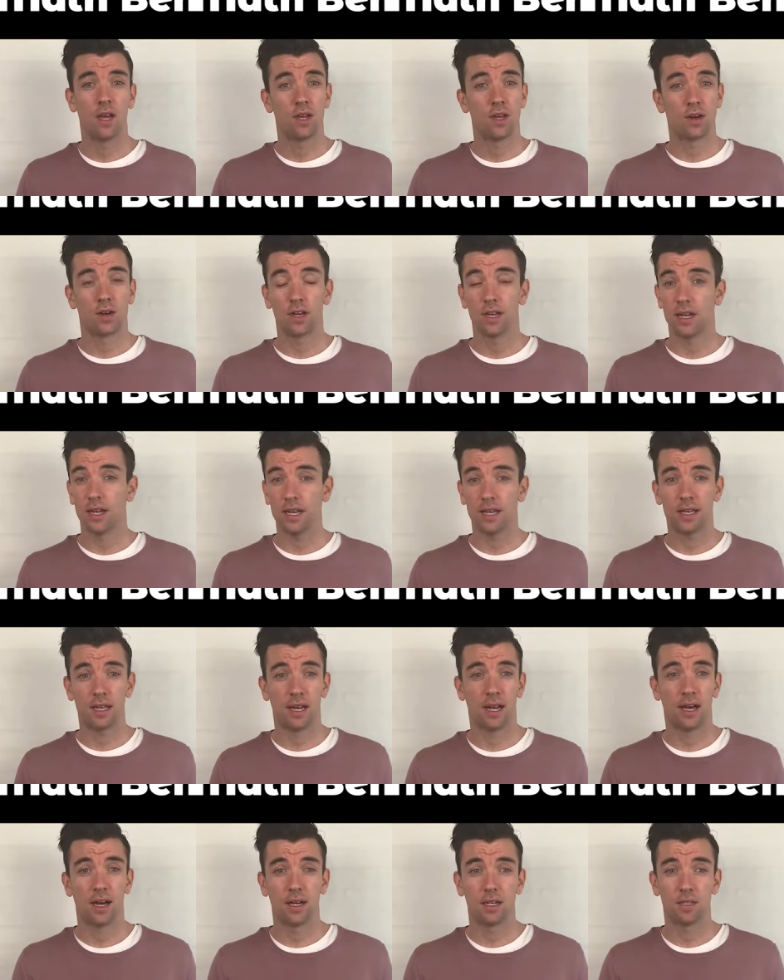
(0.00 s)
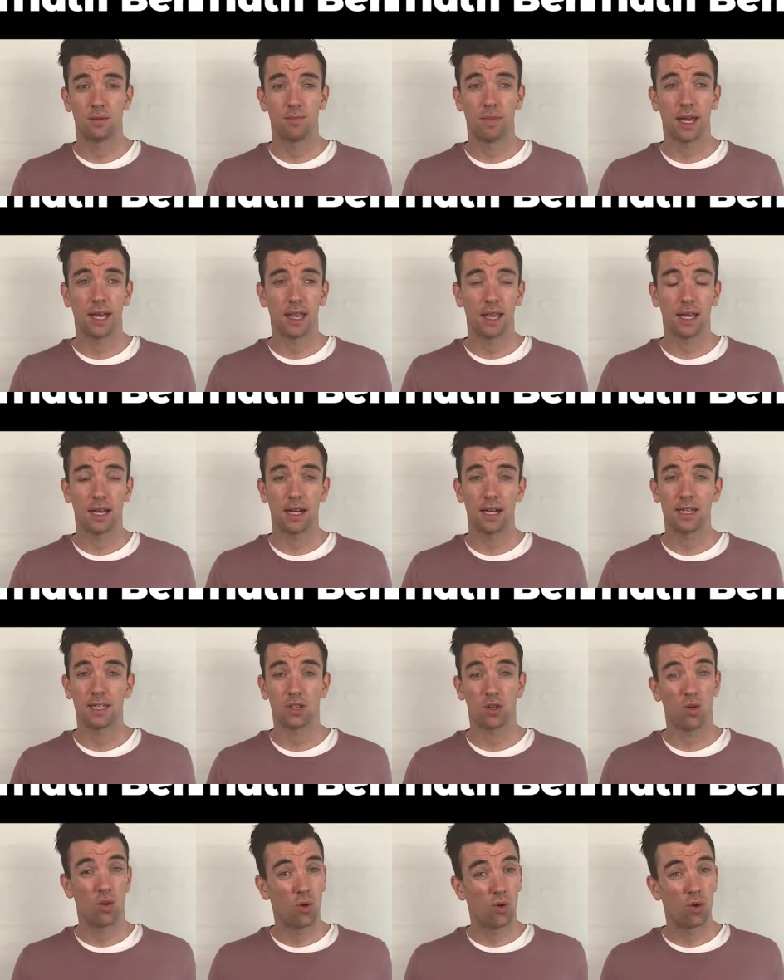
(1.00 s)
You're going to need a large mailing
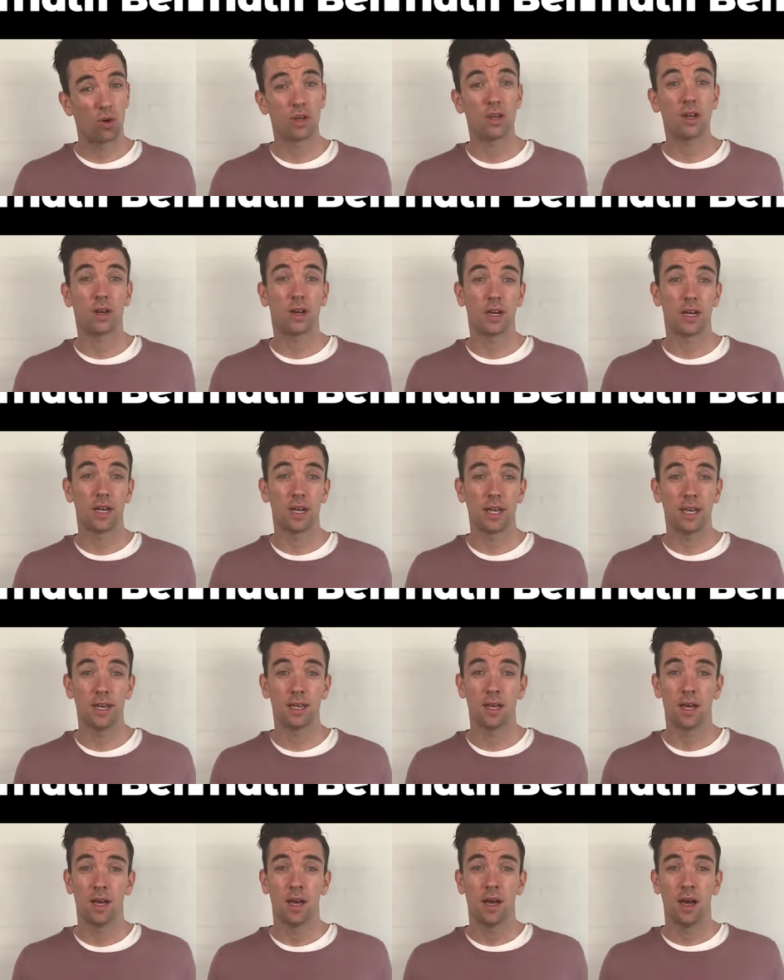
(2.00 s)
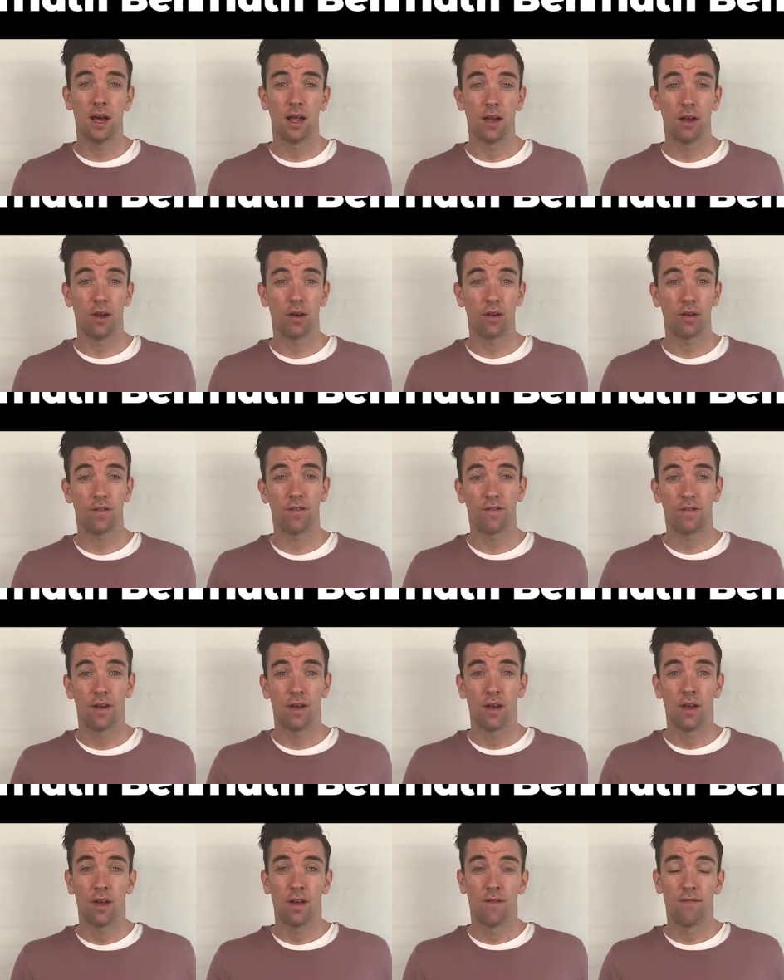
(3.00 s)
list, or you're going to need a lot of
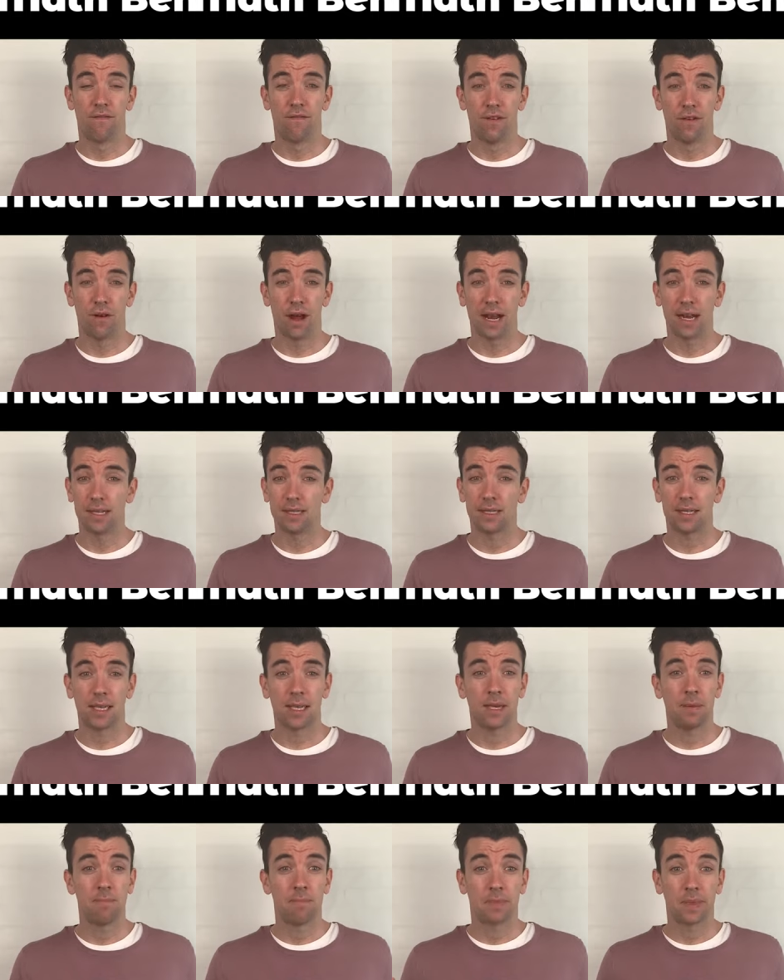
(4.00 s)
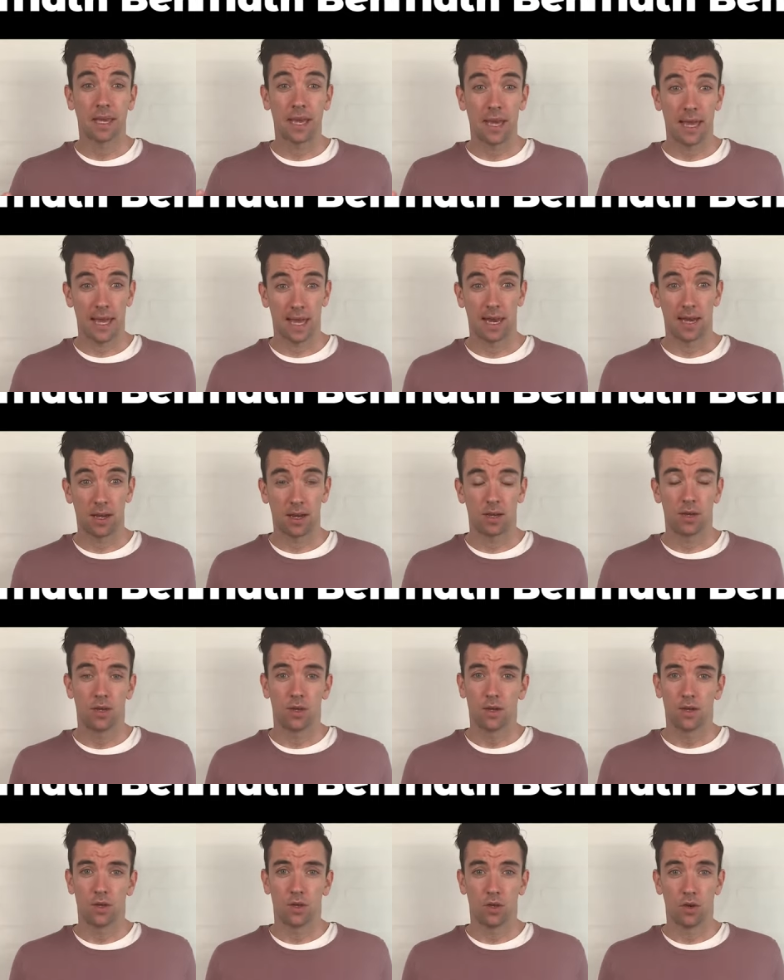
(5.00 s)
virality in
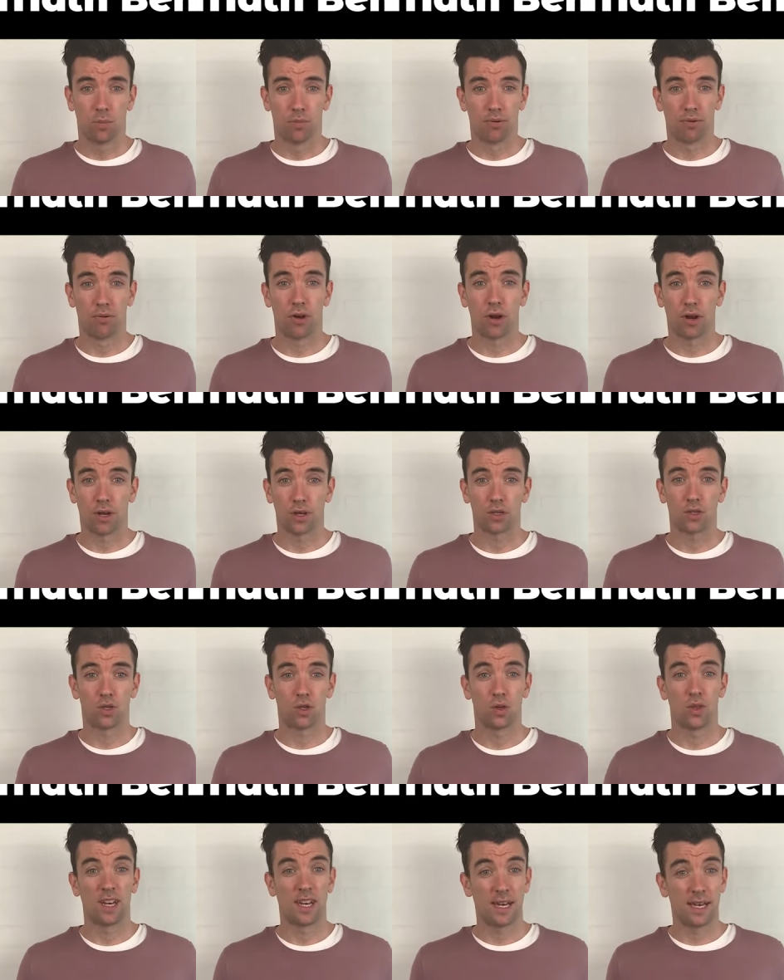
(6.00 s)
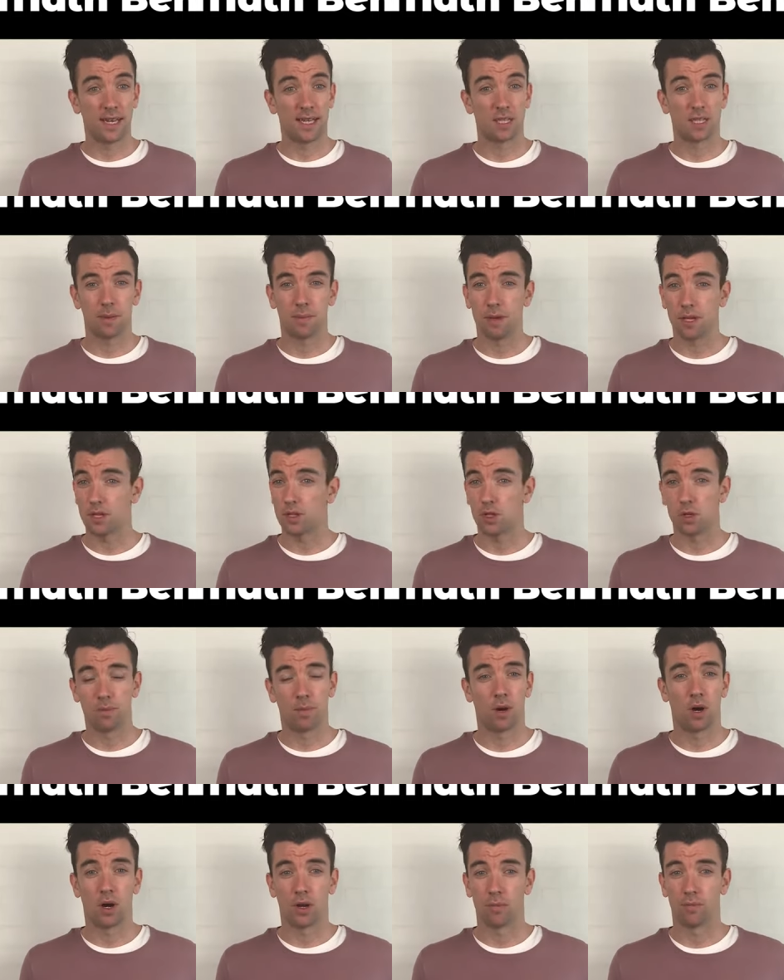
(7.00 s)
your product so that it needs to be a
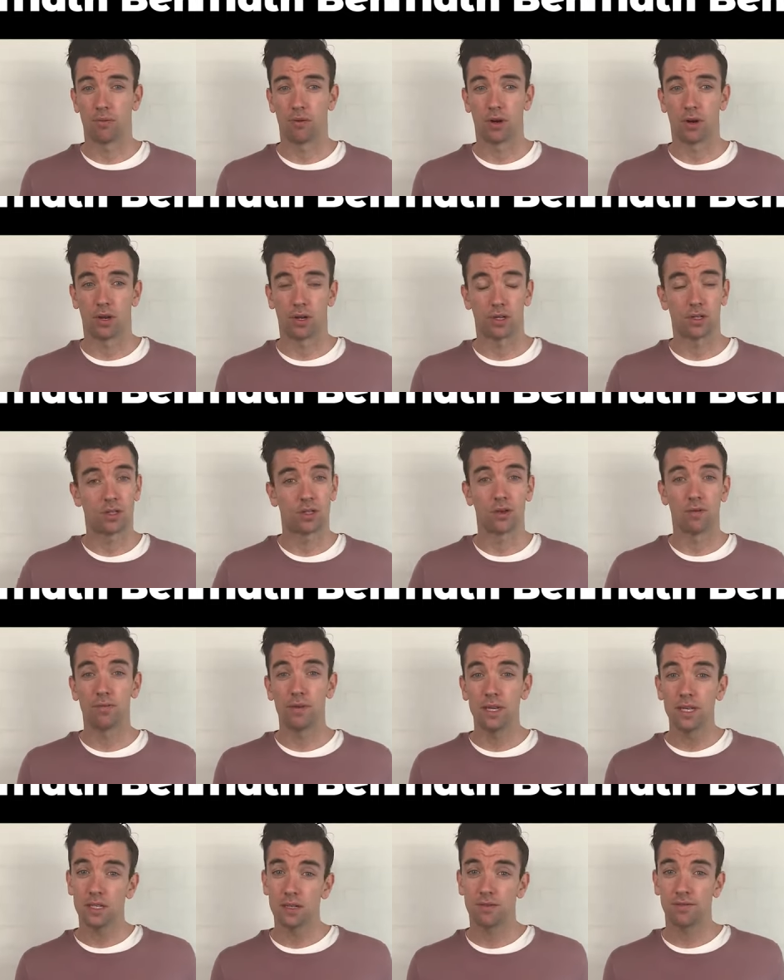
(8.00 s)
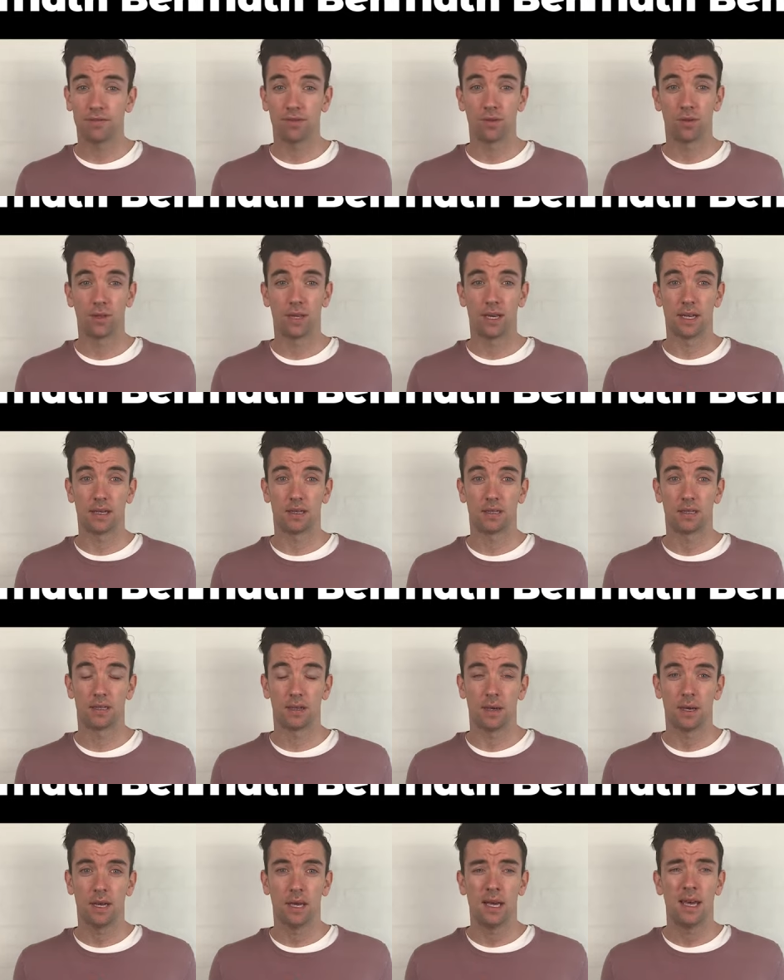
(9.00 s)
super hot product. The reason for this,